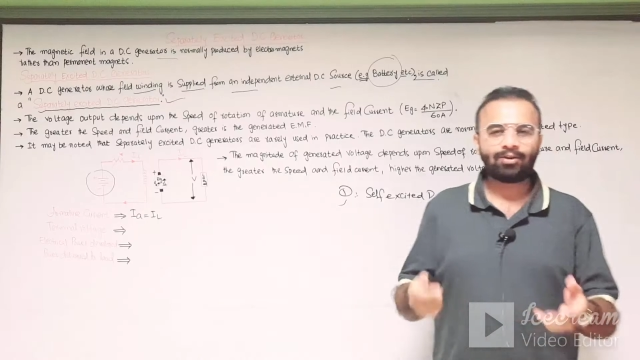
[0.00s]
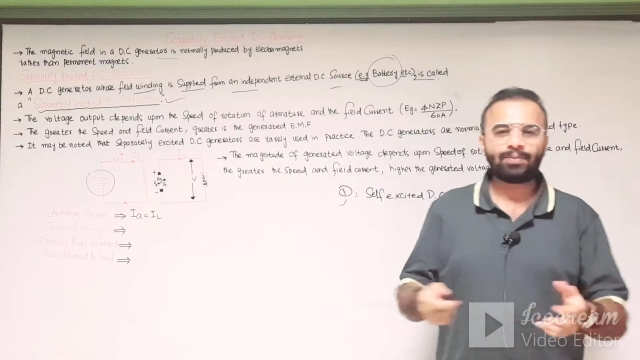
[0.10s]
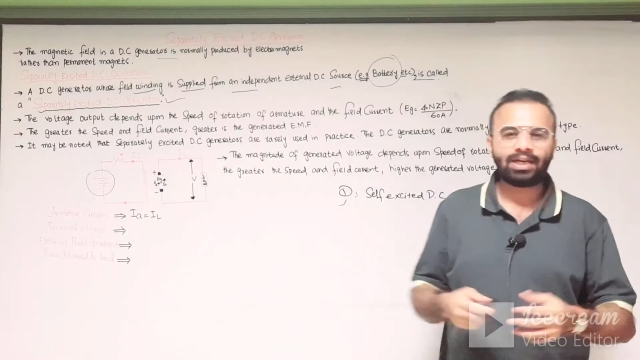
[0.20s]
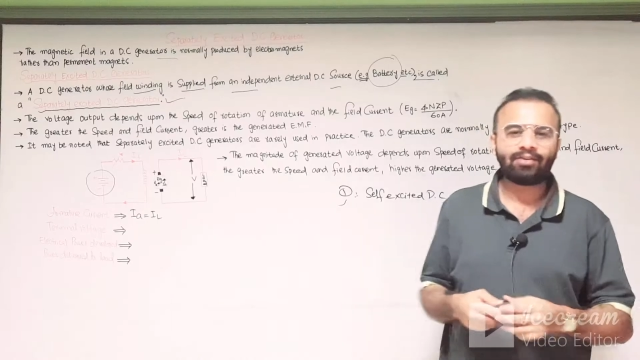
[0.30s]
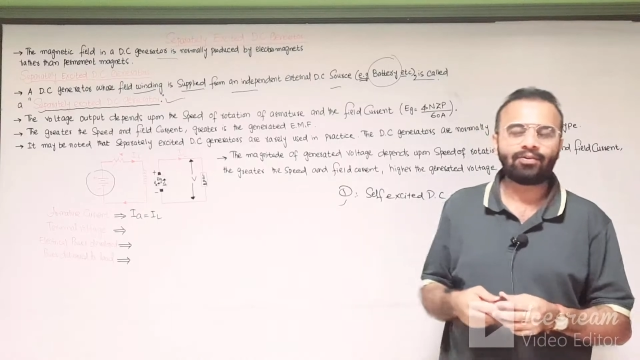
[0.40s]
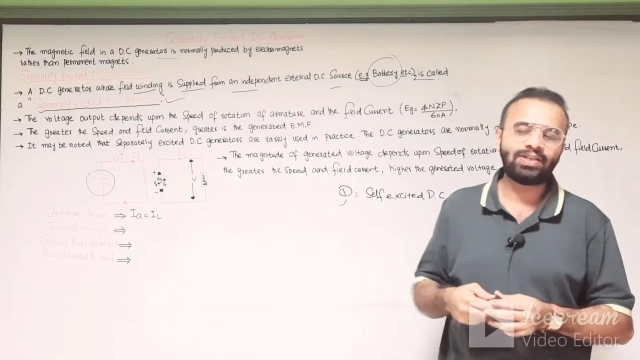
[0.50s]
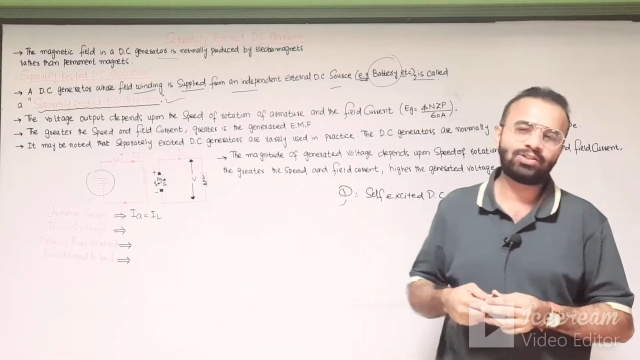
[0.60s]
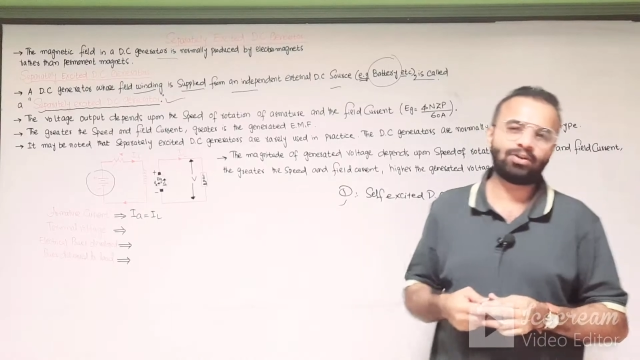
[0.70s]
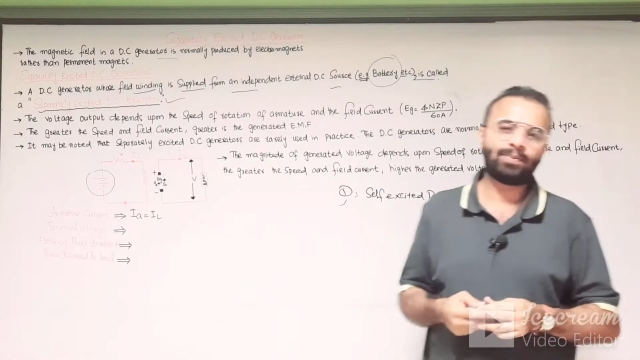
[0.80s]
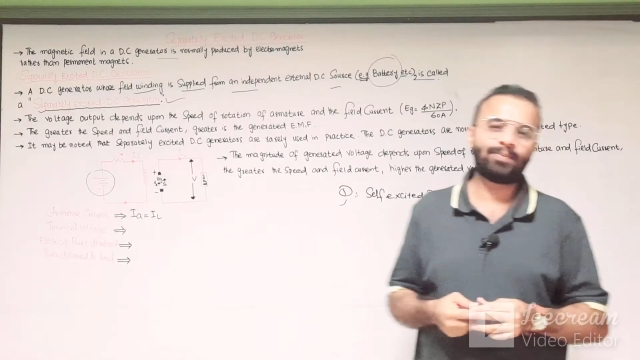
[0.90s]
Welcome dear
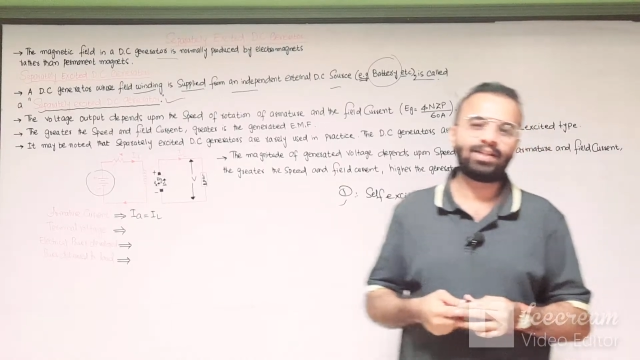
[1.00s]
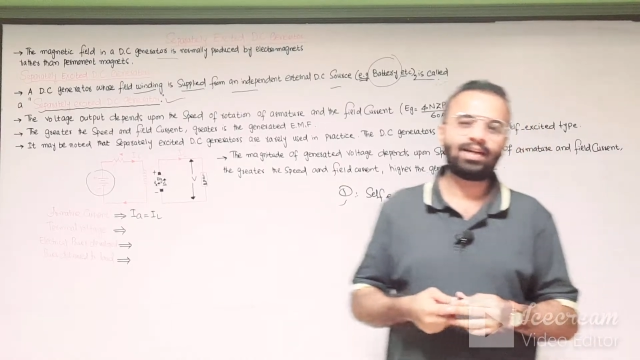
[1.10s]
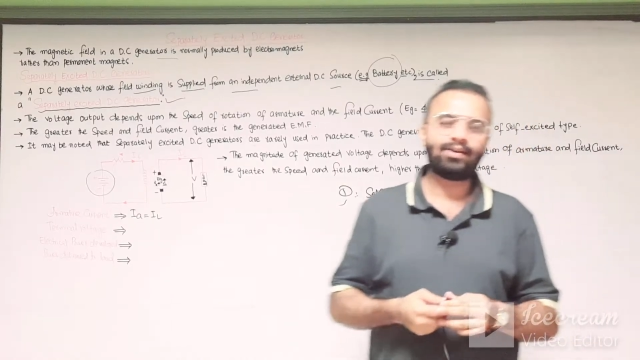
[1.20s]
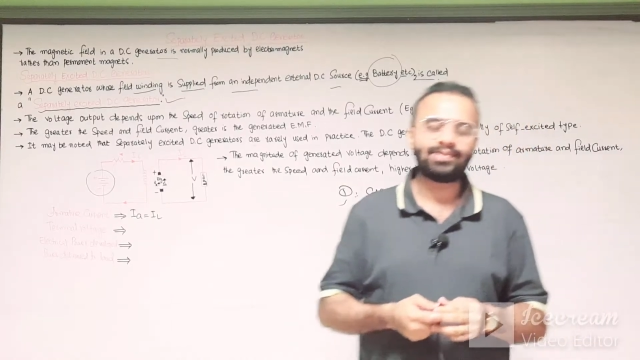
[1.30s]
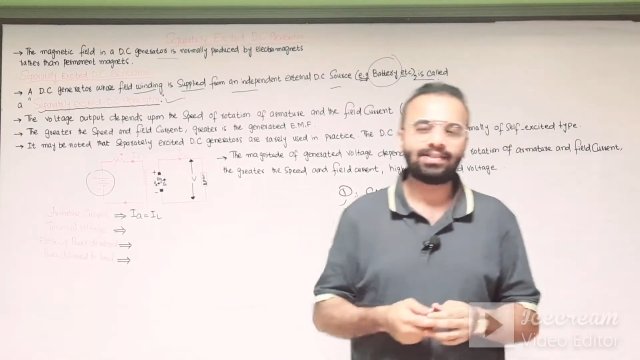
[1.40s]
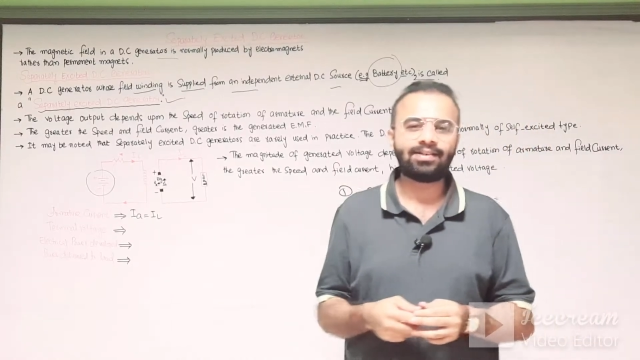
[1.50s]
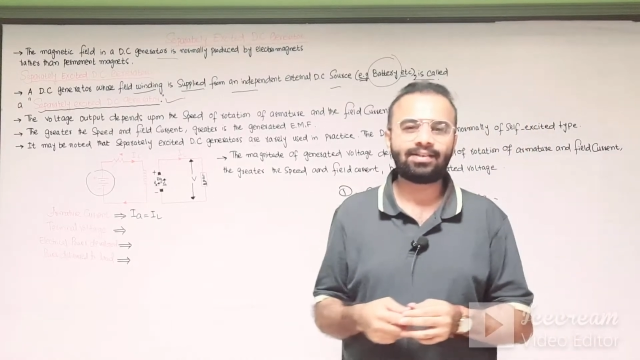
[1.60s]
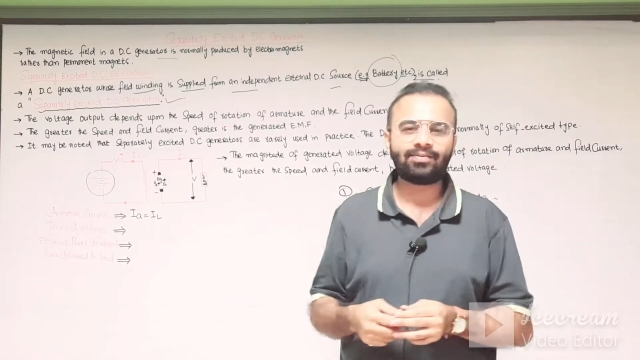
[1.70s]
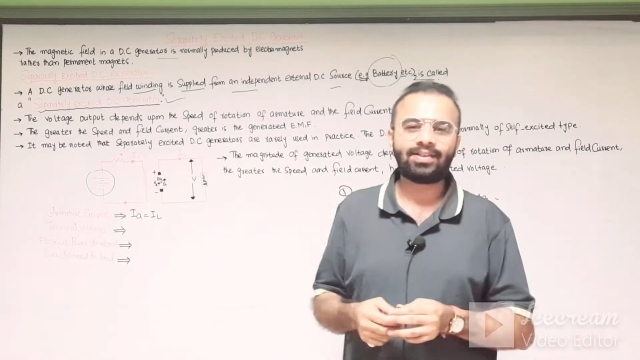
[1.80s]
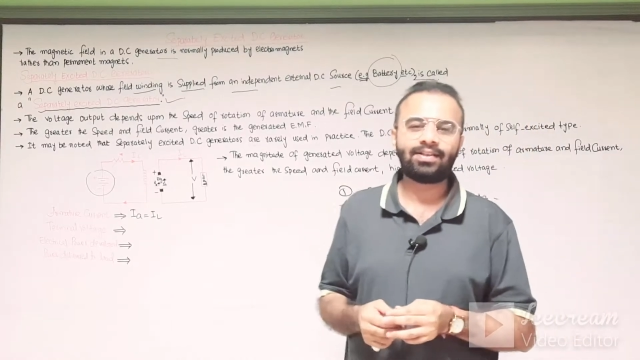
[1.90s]
viewers, Shoaib Ahmed is
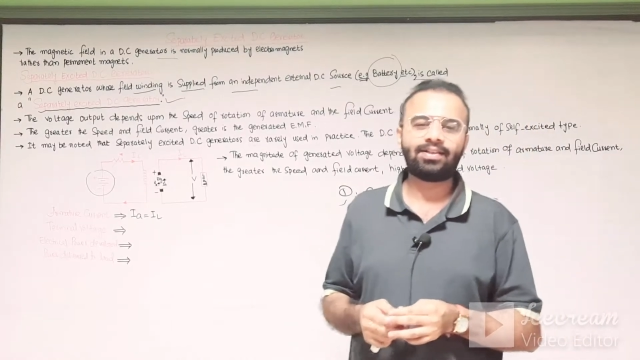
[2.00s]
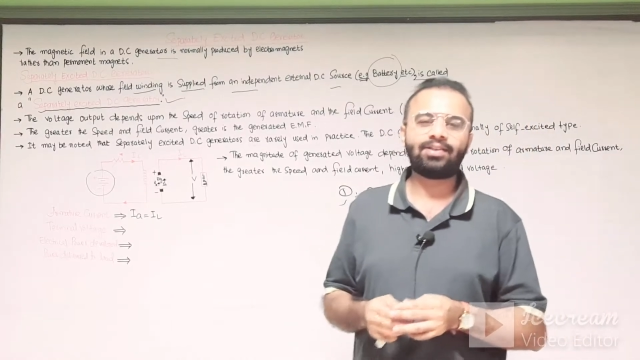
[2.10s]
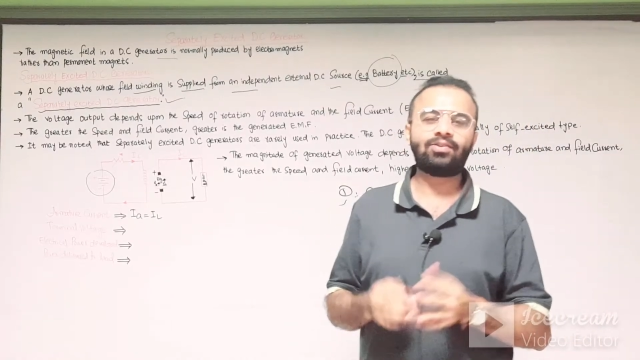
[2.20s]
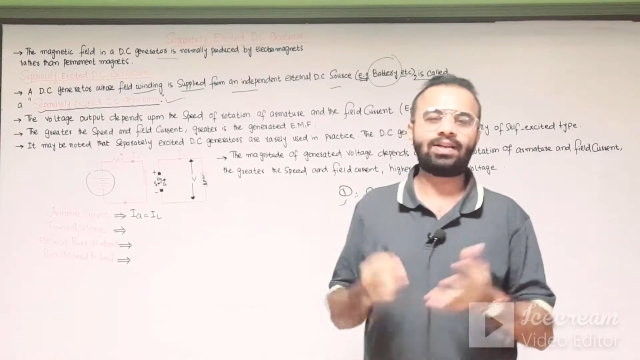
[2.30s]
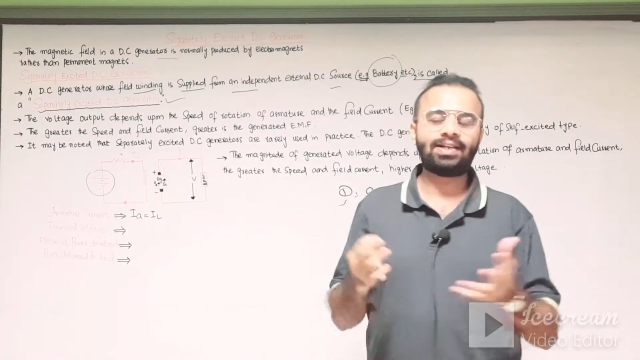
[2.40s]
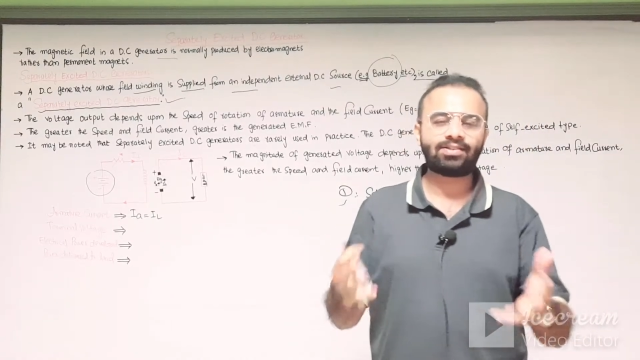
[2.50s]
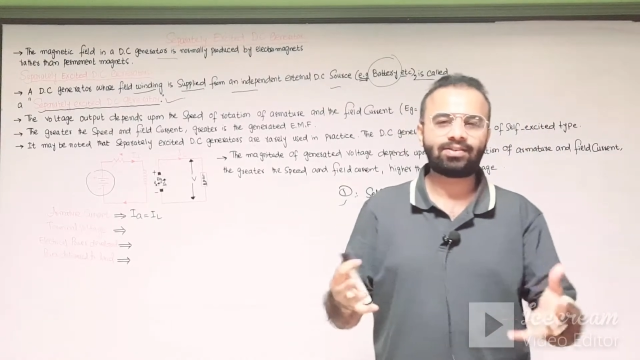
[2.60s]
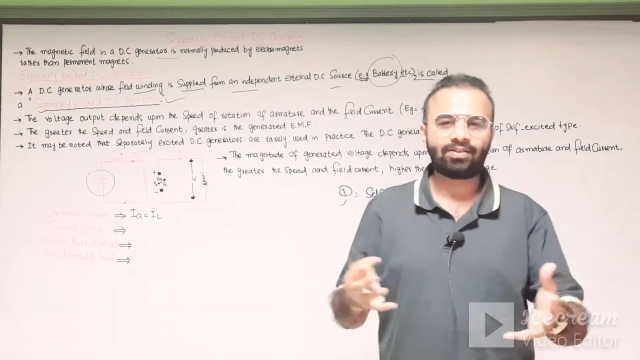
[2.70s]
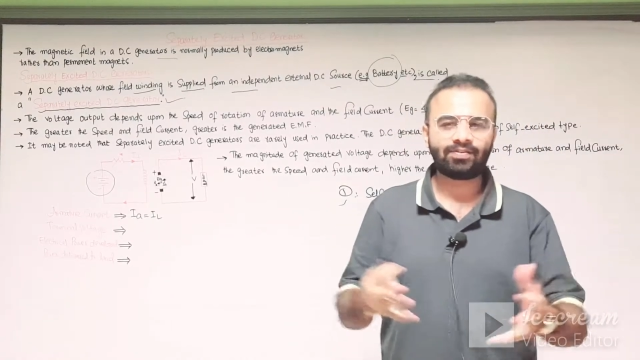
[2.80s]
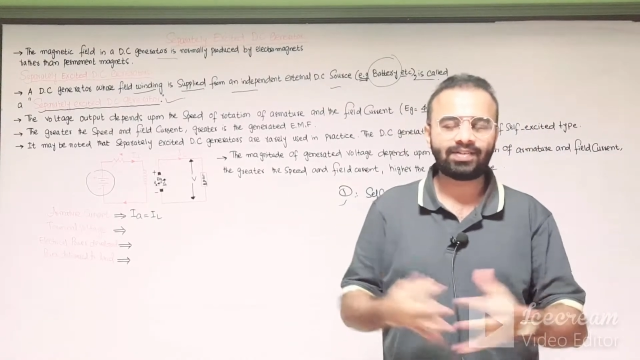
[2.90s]
here with the new
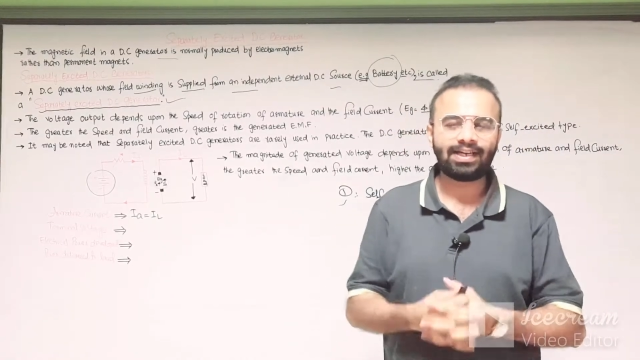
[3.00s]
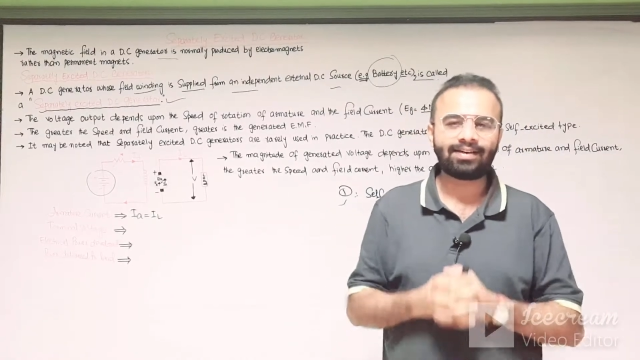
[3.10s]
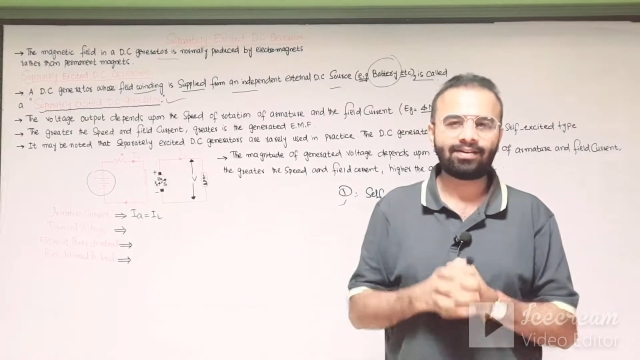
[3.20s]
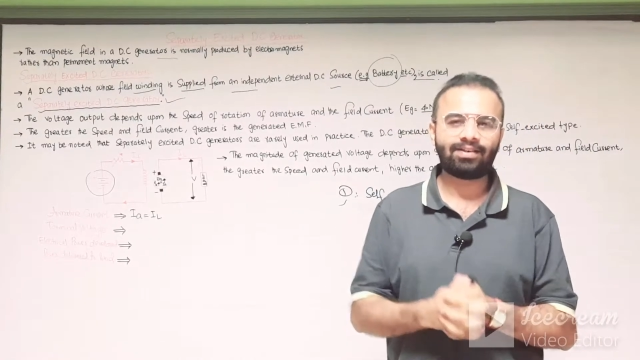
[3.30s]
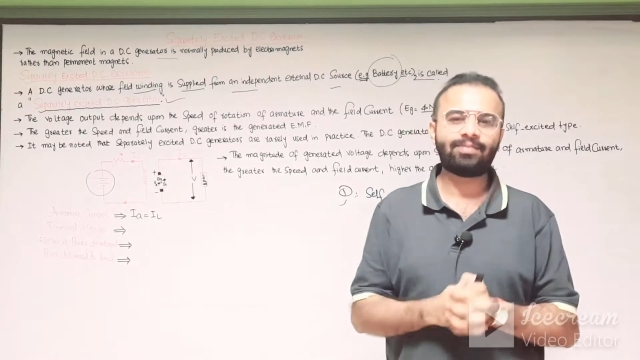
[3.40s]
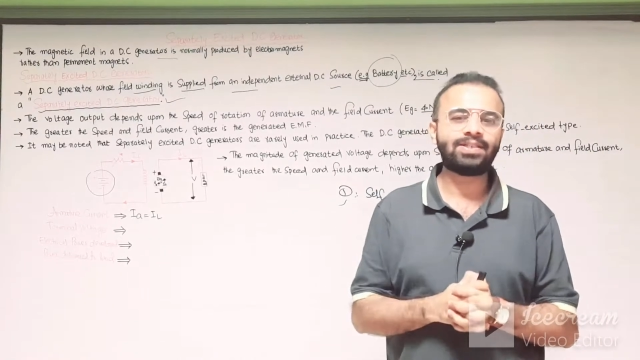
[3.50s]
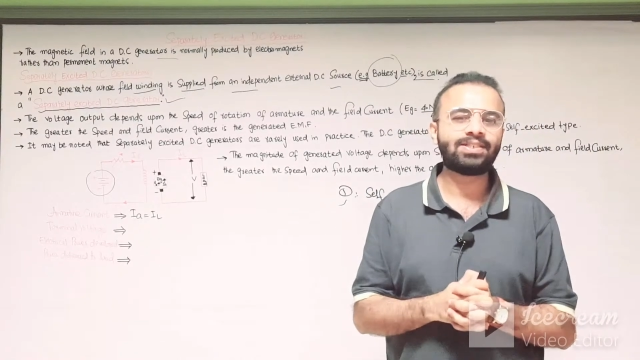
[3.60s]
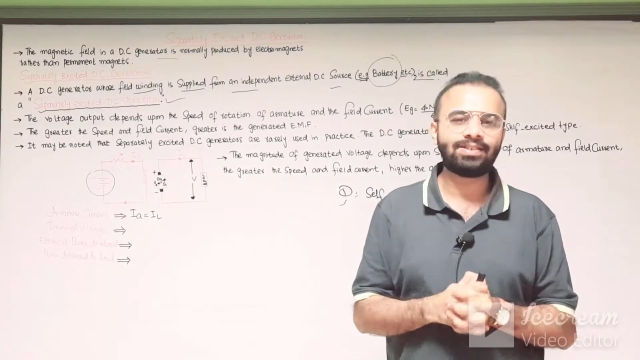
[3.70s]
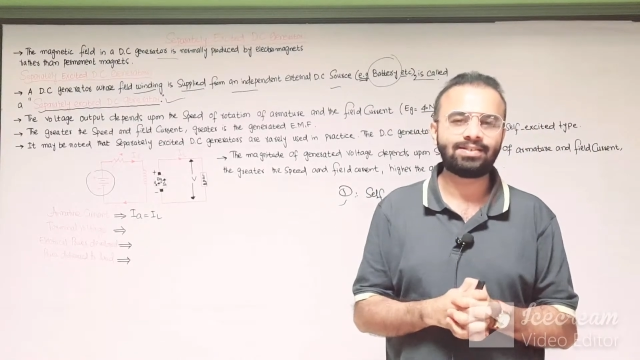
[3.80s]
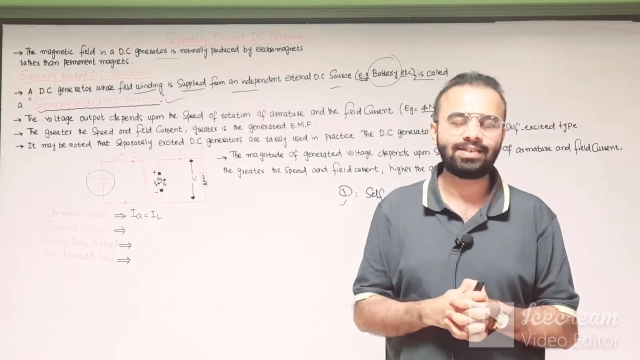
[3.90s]
lecture of the electrical
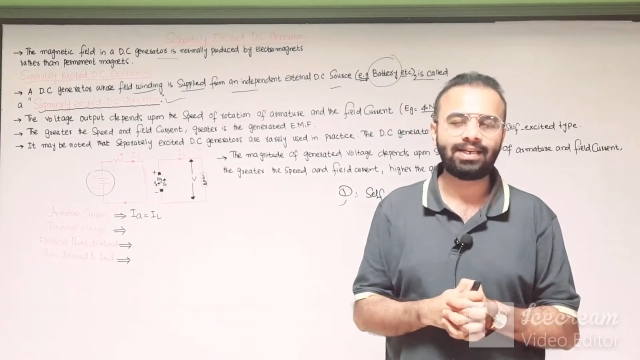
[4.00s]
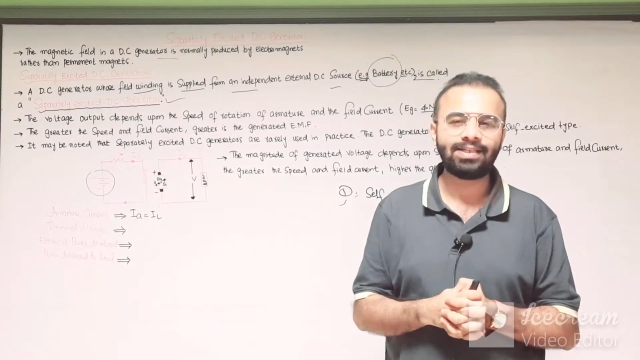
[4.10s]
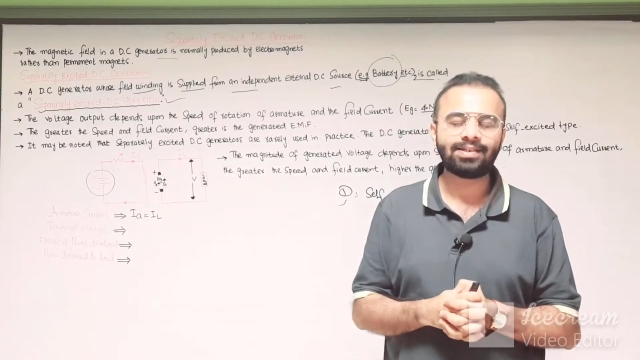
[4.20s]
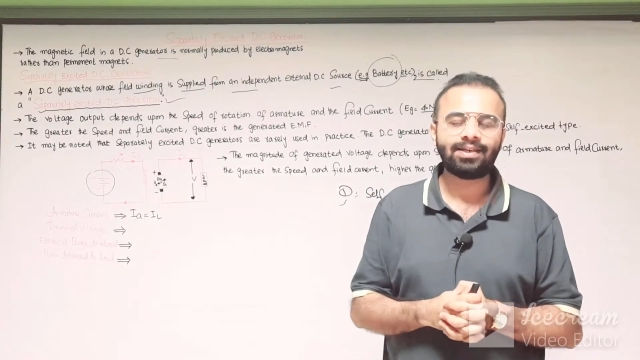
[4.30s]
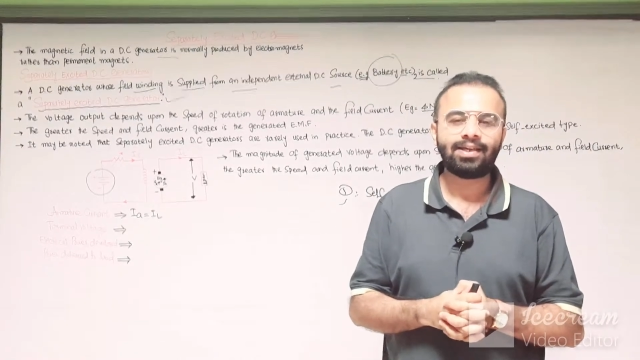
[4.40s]
machine series